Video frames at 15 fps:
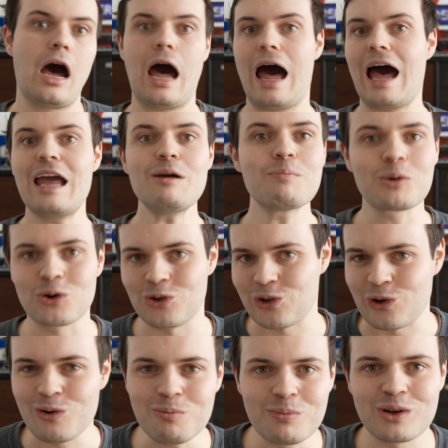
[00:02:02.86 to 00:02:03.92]

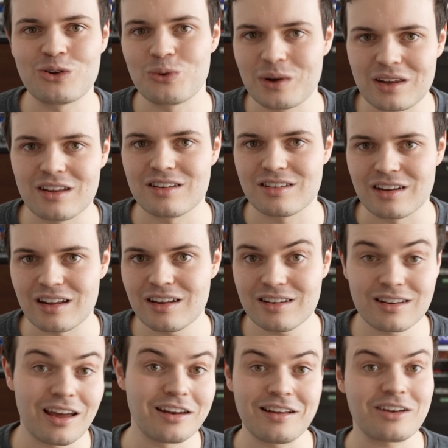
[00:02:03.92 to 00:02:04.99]
Hyperloop between the
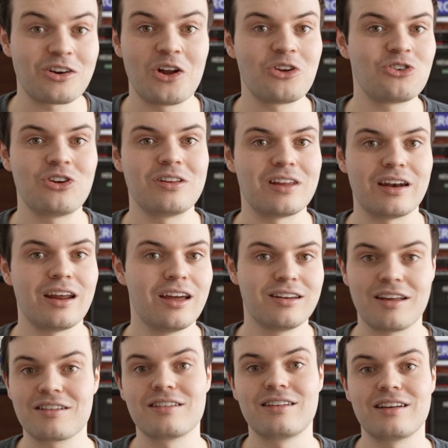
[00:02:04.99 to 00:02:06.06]
cities, a technology that
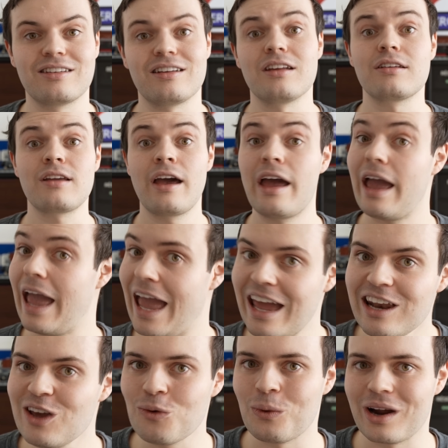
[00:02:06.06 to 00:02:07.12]
doesn't exist
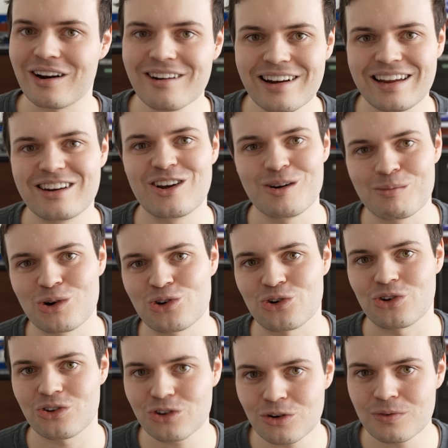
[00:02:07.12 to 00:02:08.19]
anywhere in
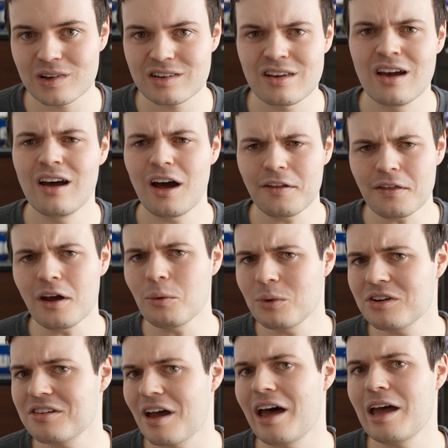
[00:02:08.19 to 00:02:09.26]
commercial service, I thought it
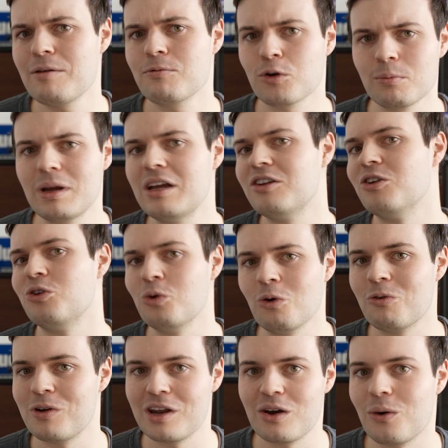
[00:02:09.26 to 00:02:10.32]
was time for me to do
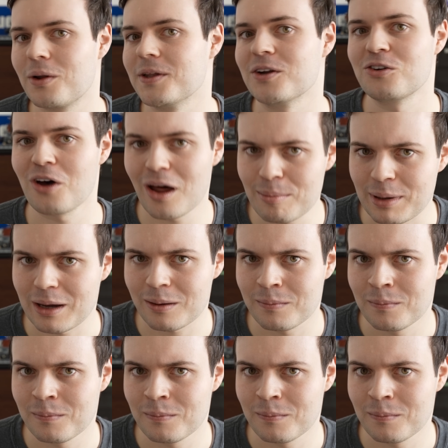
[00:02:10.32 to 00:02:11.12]
a video on the topic,